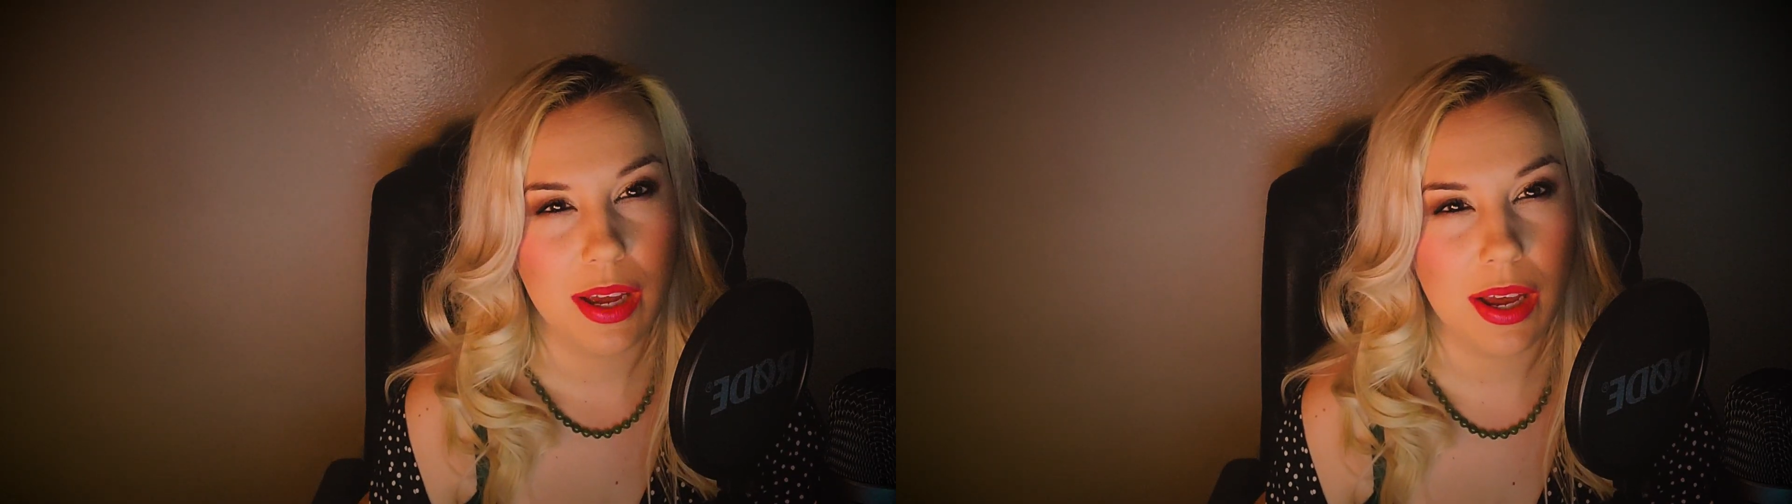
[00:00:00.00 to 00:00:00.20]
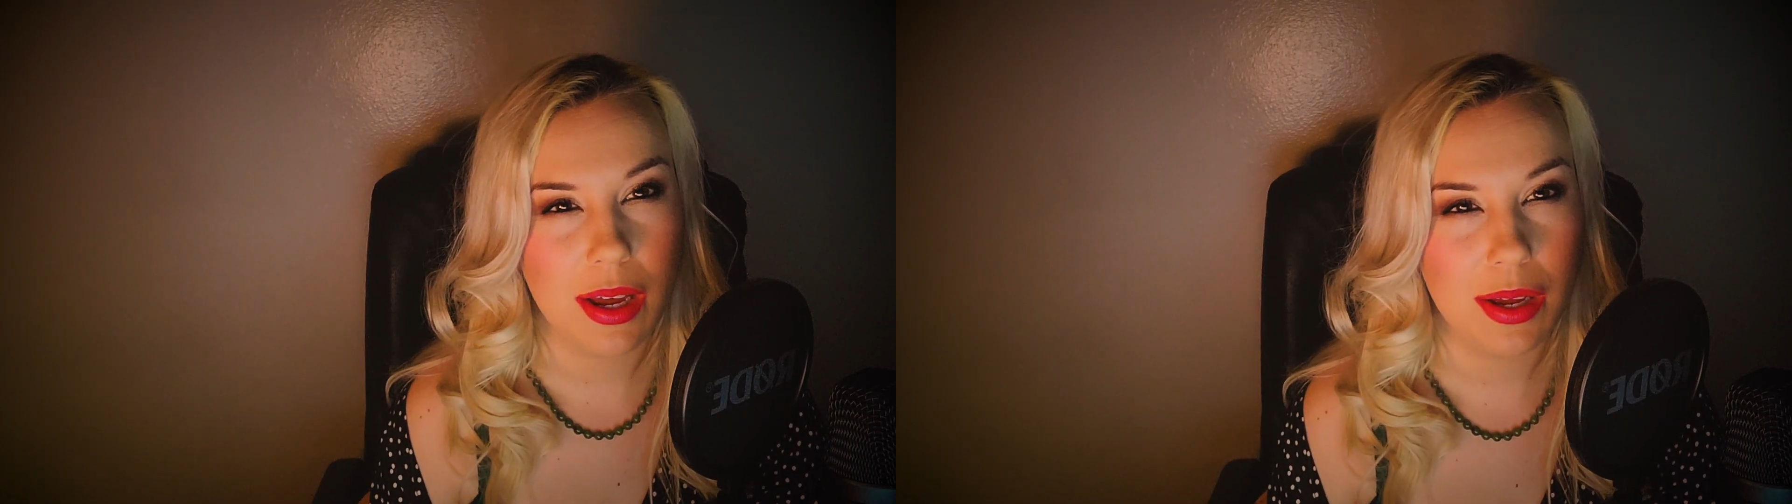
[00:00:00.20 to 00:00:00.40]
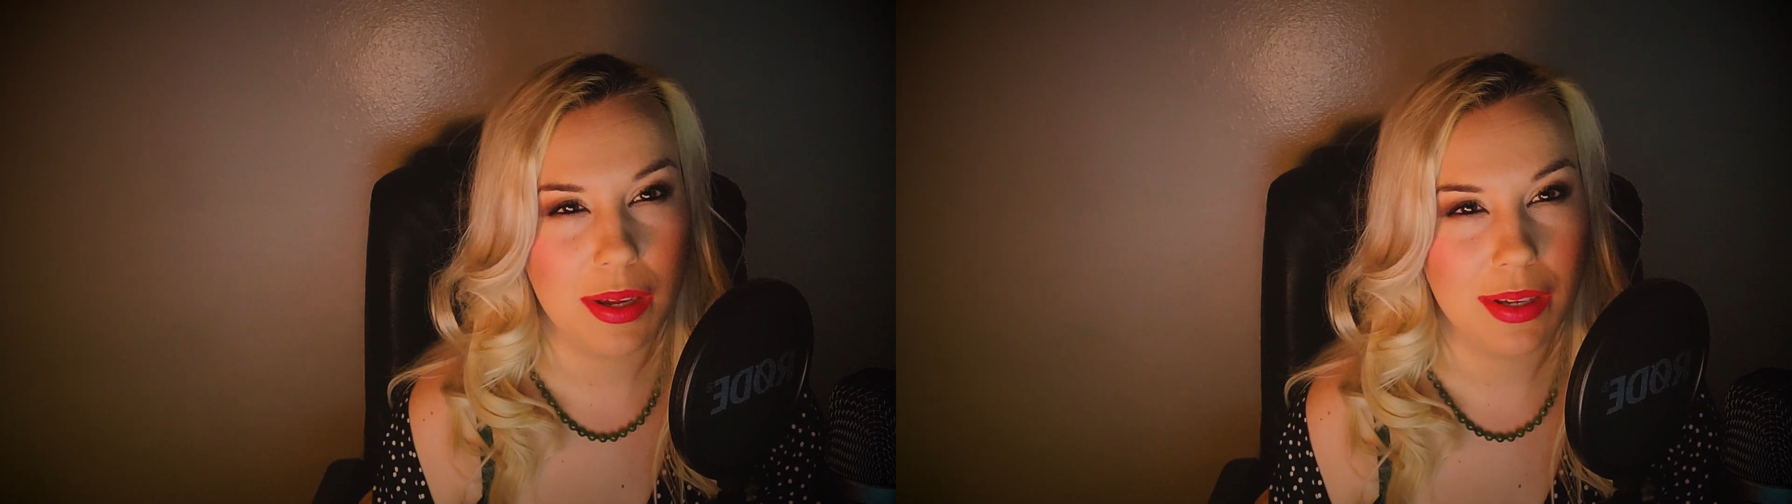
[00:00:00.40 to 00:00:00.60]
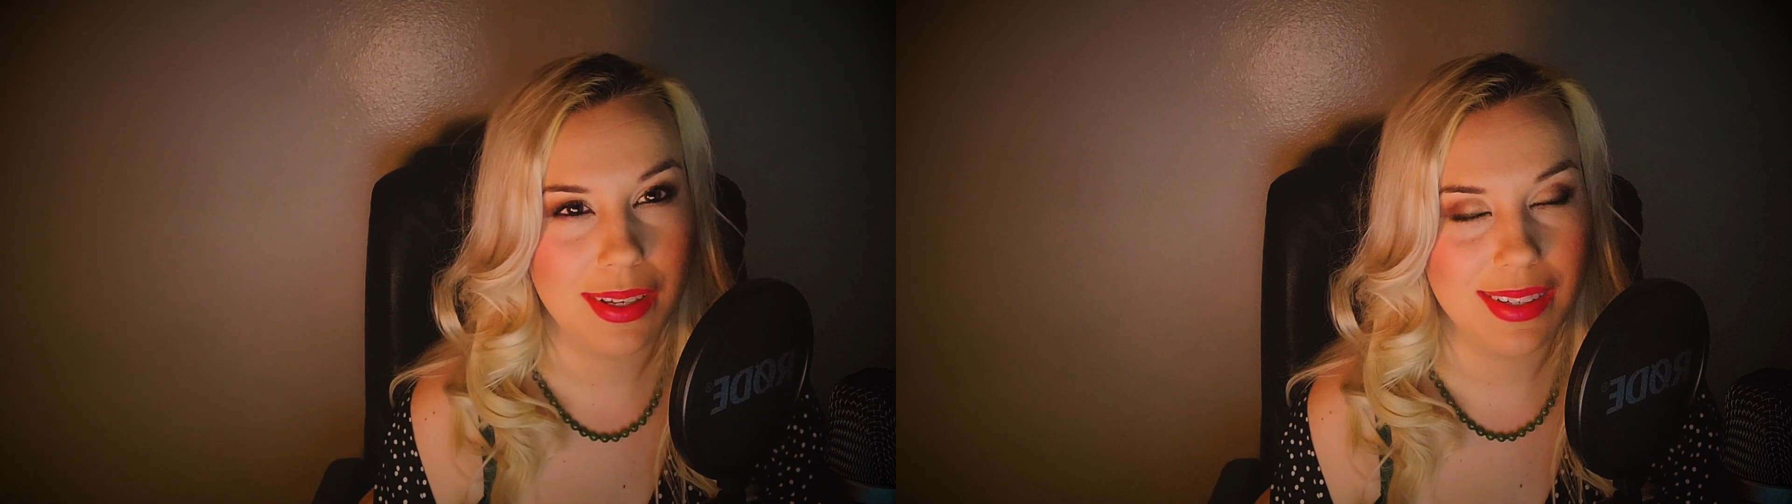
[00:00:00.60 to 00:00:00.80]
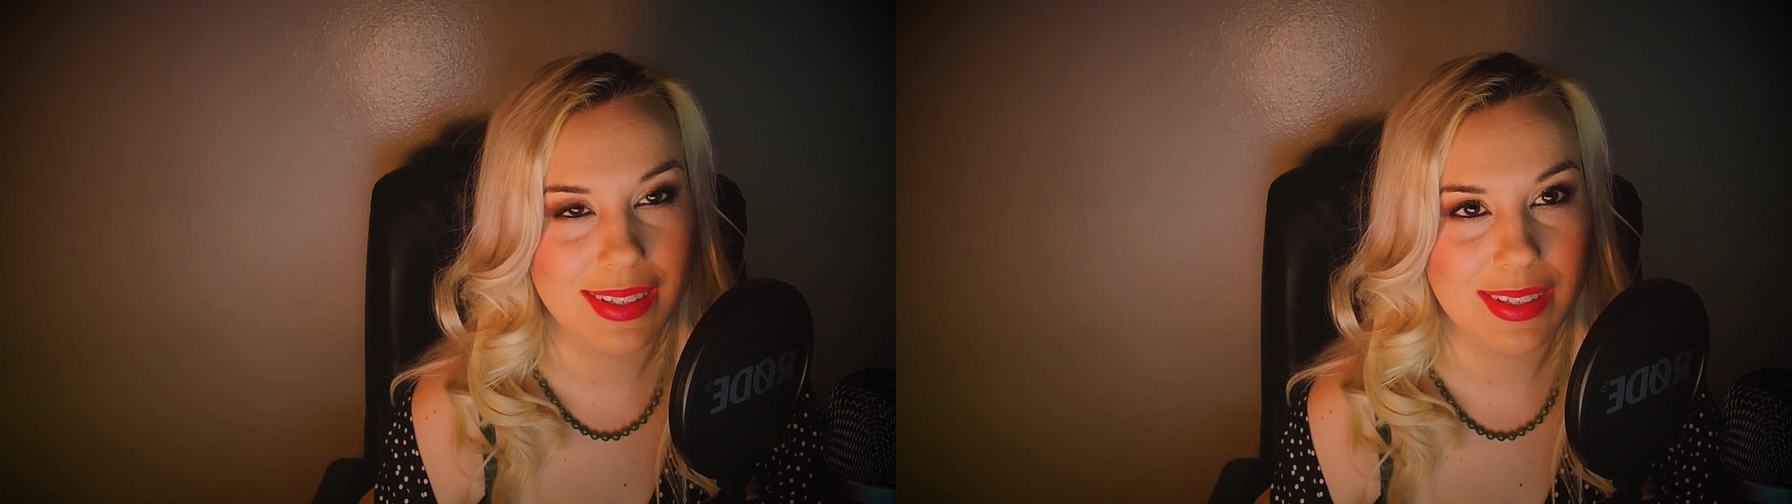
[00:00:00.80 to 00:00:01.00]

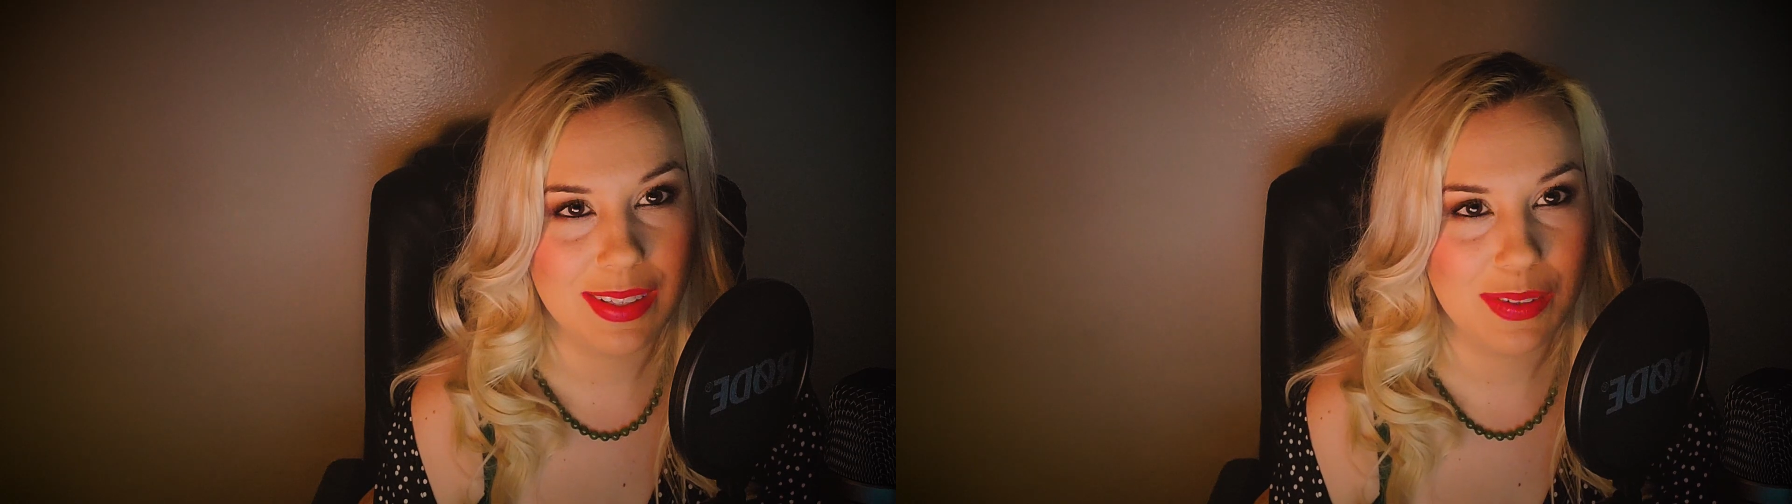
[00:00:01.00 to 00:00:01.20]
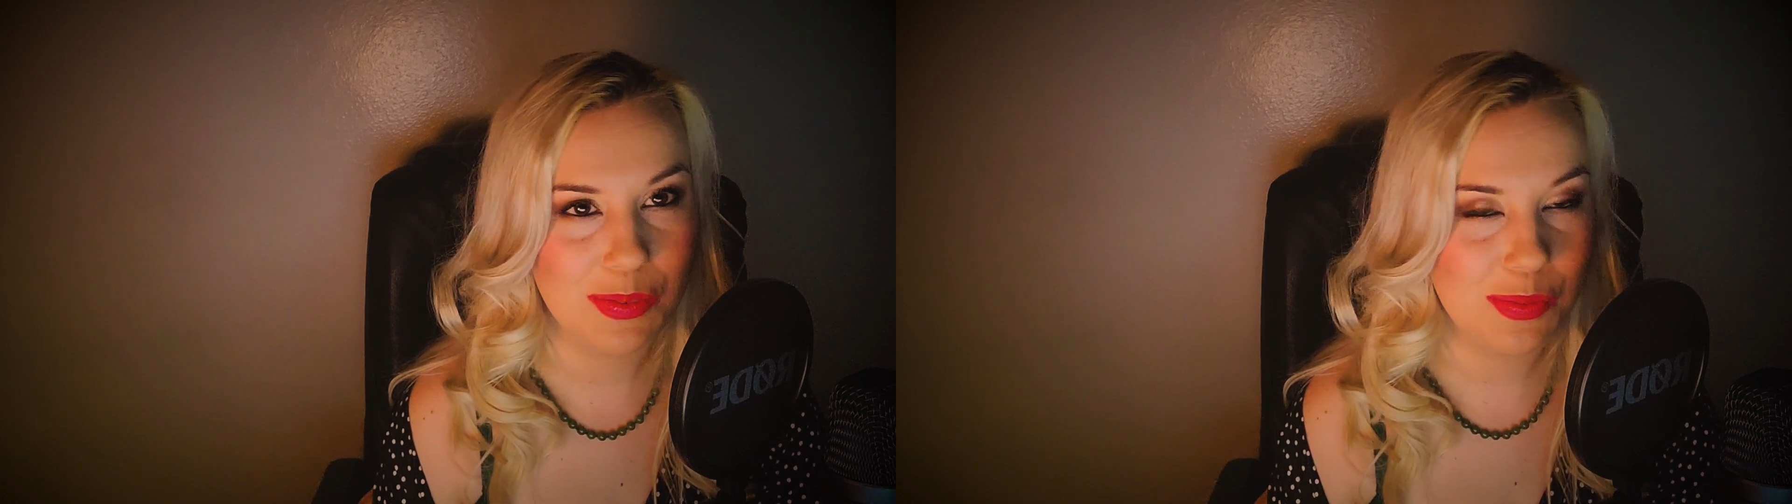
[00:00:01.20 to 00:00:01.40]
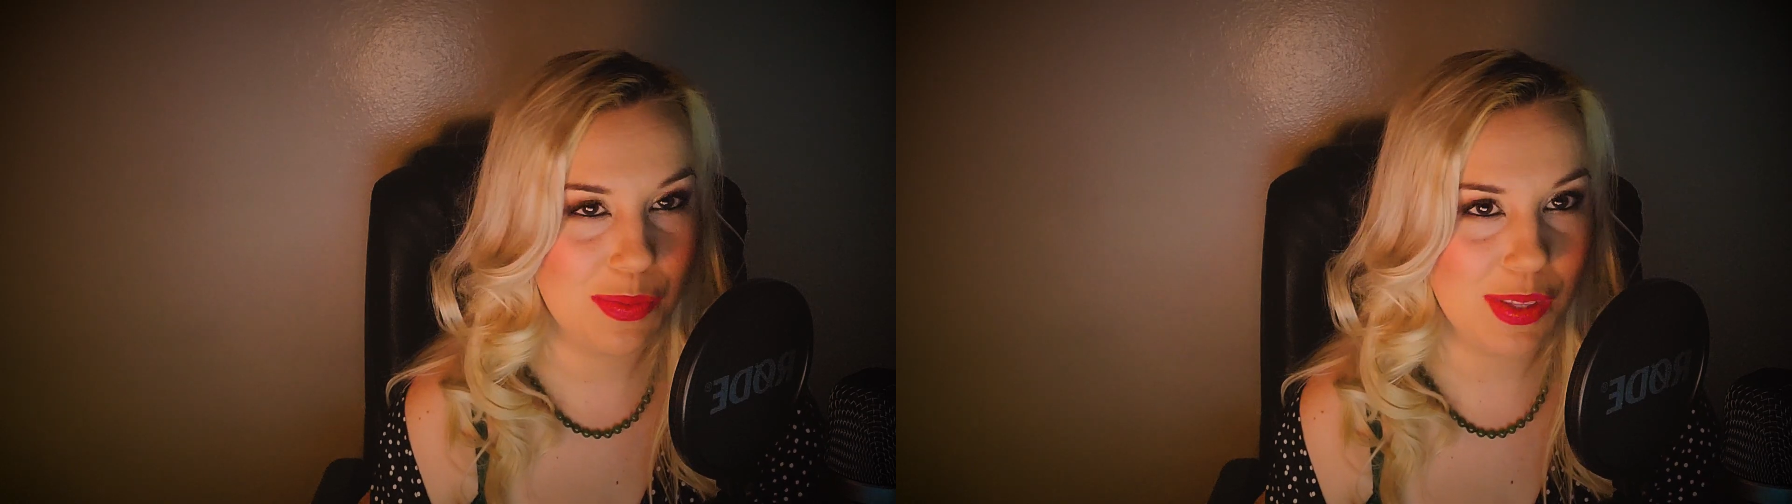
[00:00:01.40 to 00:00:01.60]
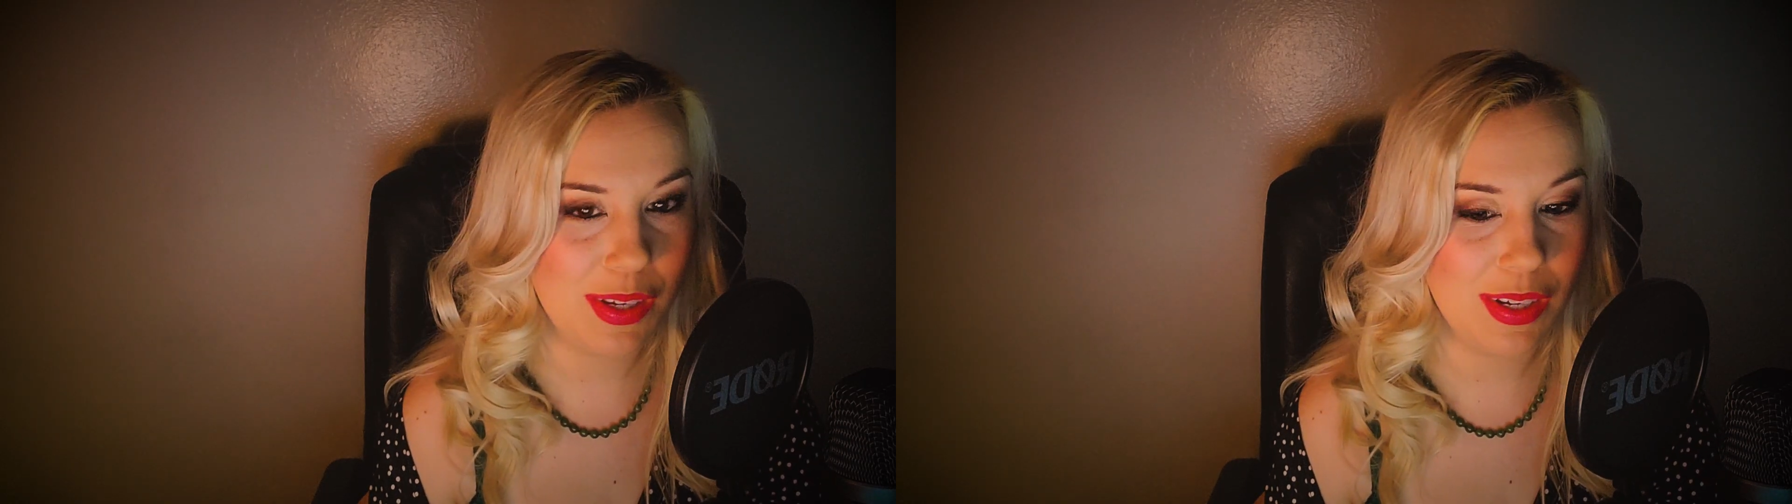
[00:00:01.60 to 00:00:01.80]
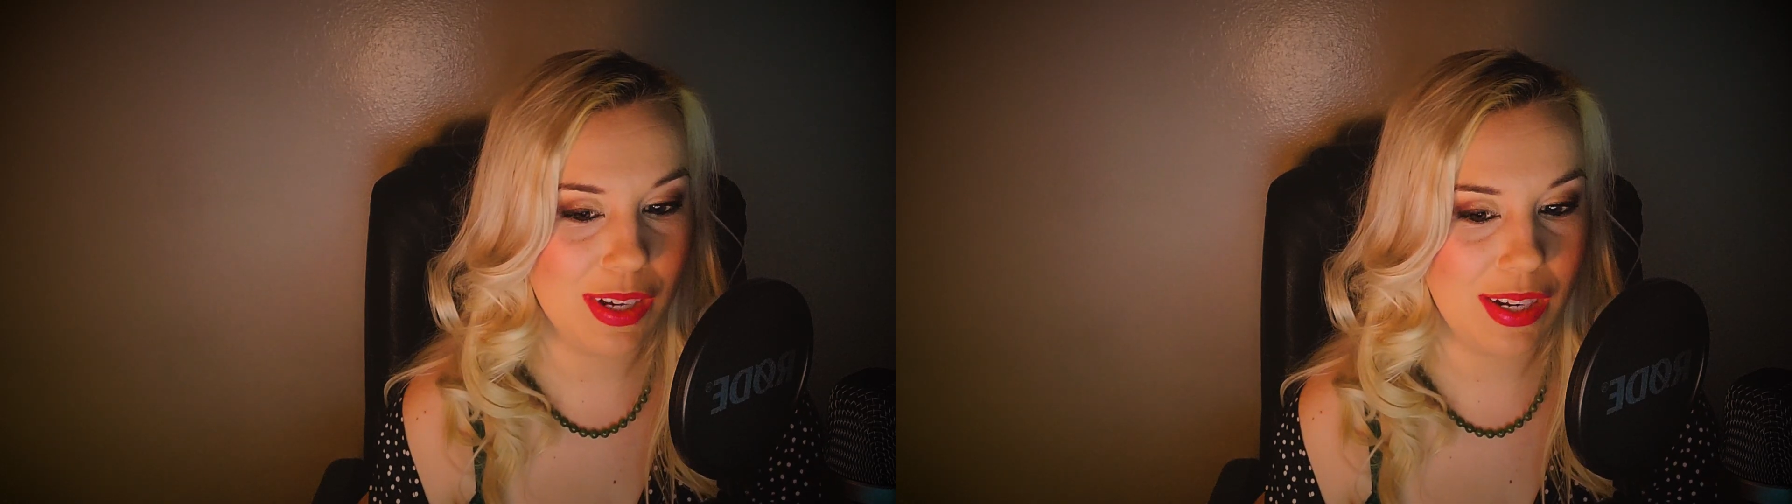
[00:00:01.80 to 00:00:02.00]
the